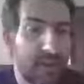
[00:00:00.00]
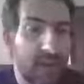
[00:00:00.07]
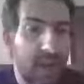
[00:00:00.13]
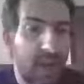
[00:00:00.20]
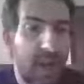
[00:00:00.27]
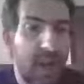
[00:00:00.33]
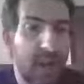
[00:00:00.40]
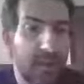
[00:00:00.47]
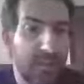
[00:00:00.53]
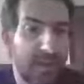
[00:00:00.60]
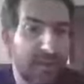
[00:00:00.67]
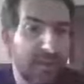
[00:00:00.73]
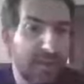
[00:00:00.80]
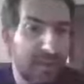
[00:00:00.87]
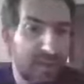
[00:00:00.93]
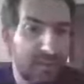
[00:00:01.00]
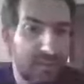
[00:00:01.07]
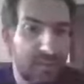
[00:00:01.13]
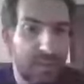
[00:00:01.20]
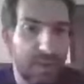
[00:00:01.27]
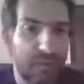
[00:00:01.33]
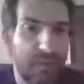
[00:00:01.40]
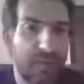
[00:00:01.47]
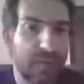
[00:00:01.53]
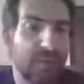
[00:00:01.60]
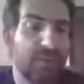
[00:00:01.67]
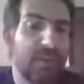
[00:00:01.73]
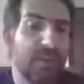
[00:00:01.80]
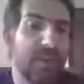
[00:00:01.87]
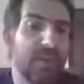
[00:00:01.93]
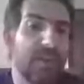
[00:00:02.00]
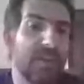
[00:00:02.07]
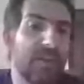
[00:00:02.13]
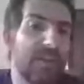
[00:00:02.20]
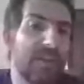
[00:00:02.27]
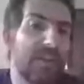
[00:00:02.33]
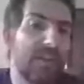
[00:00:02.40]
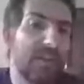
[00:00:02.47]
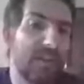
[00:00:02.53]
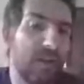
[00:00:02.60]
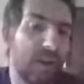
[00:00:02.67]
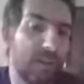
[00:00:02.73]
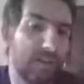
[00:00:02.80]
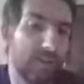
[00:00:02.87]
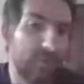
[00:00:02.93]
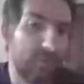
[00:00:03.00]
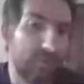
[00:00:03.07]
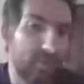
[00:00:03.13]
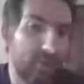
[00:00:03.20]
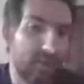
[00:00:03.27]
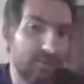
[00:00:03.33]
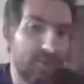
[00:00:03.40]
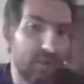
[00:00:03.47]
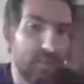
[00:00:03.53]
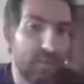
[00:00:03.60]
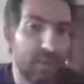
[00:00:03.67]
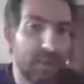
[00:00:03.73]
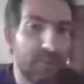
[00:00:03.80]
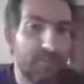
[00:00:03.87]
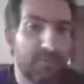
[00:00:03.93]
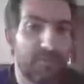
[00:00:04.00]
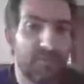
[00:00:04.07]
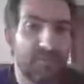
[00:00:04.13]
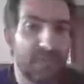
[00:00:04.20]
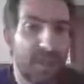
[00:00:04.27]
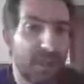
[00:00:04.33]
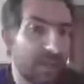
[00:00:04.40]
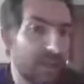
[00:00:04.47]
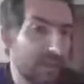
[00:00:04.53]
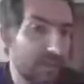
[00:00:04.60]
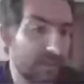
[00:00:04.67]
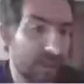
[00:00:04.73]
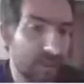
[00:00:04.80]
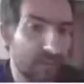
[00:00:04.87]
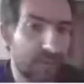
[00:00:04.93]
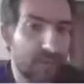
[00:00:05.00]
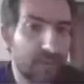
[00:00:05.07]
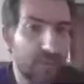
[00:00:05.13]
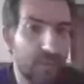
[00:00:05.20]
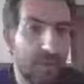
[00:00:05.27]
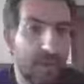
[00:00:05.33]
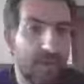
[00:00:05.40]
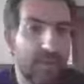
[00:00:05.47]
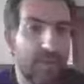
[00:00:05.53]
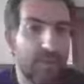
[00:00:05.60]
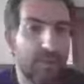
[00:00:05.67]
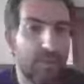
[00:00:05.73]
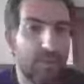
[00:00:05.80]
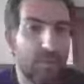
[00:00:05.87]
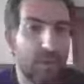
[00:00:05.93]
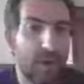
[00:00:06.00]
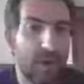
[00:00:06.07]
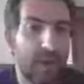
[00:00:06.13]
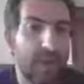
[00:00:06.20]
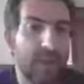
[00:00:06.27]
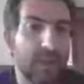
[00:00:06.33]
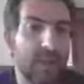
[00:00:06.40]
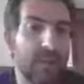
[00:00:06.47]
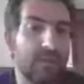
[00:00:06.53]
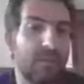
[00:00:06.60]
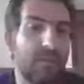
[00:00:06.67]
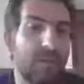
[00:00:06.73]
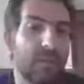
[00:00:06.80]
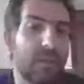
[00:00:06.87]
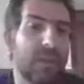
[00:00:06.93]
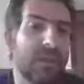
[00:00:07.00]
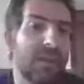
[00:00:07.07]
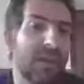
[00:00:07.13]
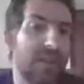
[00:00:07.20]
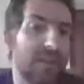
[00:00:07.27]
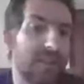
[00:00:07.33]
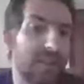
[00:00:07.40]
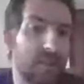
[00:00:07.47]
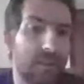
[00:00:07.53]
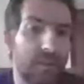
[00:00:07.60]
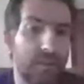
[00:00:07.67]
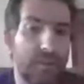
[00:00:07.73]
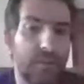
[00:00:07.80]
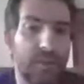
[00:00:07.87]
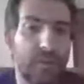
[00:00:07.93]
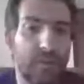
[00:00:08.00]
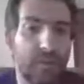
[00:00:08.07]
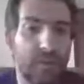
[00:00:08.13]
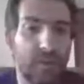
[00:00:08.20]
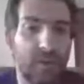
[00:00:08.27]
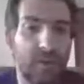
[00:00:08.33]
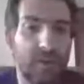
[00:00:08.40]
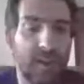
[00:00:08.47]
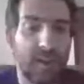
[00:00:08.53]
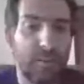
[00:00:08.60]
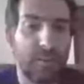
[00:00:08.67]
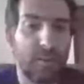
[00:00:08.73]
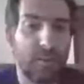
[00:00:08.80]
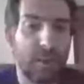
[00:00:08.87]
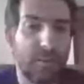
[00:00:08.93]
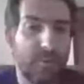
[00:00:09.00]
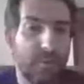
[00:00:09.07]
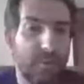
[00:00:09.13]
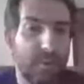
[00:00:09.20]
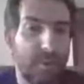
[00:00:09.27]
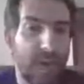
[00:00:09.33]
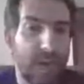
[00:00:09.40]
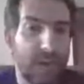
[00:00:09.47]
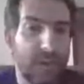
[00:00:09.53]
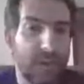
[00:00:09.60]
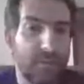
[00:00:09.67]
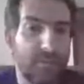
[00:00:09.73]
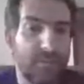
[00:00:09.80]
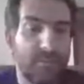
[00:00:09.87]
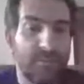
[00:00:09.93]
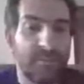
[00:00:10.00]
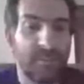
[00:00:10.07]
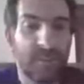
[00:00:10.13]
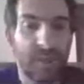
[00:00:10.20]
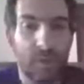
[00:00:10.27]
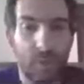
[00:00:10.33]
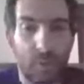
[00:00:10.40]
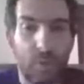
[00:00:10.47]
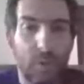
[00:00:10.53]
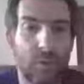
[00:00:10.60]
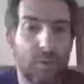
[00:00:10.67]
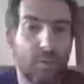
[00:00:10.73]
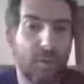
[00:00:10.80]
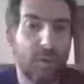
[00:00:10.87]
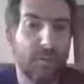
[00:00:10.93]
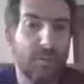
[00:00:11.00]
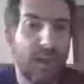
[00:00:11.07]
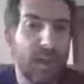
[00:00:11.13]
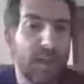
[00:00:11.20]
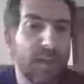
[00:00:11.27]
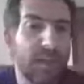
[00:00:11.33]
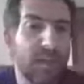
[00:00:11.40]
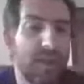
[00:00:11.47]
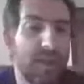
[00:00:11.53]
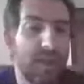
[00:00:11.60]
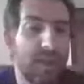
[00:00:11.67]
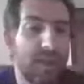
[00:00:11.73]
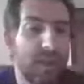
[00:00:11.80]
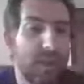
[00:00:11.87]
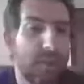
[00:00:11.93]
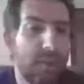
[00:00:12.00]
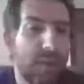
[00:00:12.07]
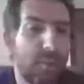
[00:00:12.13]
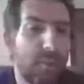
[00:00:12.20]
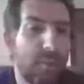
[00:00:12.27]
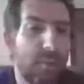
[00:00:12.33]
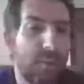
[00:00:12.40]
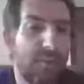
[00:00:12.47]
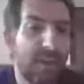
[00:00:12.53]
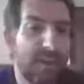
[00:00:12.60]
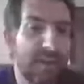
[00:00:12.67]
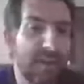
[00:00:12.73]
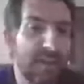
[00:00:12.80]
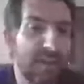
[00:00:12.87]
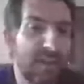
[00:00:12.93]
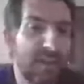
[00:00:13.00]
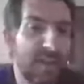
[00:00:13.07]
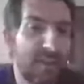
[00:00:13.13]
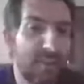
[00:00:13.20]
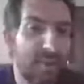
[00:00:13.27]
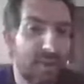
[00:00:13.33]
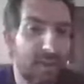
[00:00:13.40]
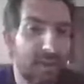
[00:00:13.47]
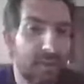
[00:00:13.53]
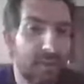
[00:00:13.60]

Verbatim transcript: I myself prefer using these easy options when developing. It's just so much more handy for quick testing of new features, for example, and for debugging. Also for debugging, QEMU provides disassembler,